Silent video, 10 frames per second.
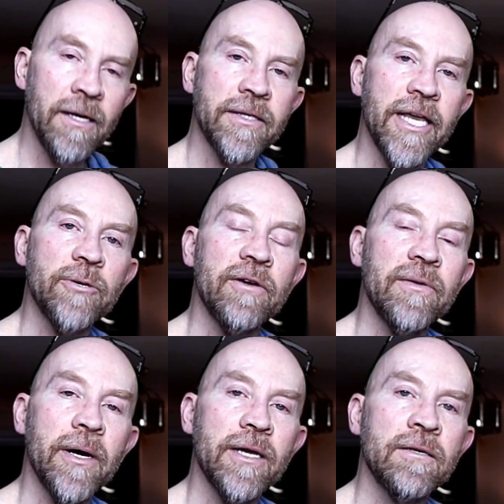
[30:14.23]
Thank you,
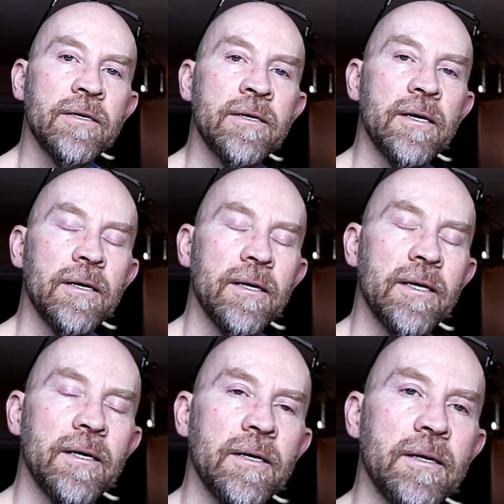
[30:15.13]
everybody.
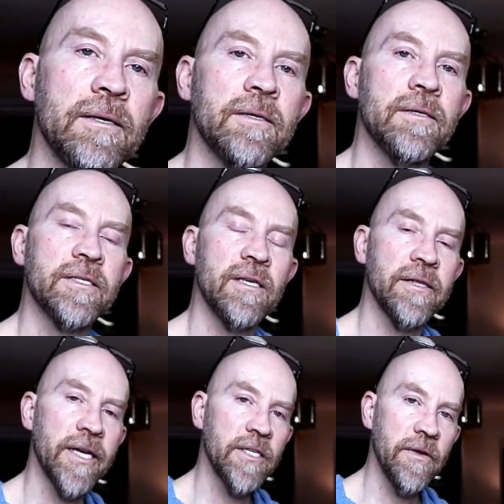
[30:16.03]
Until the
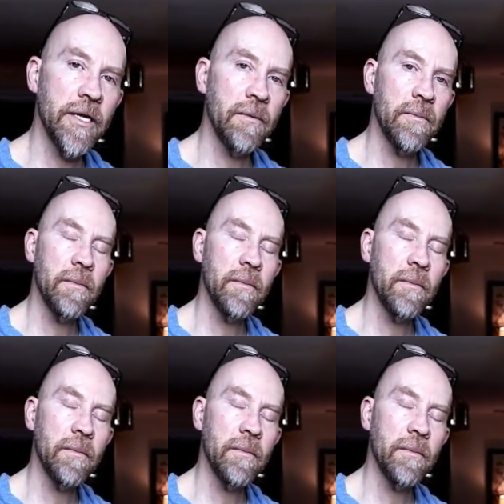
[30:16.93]
next video,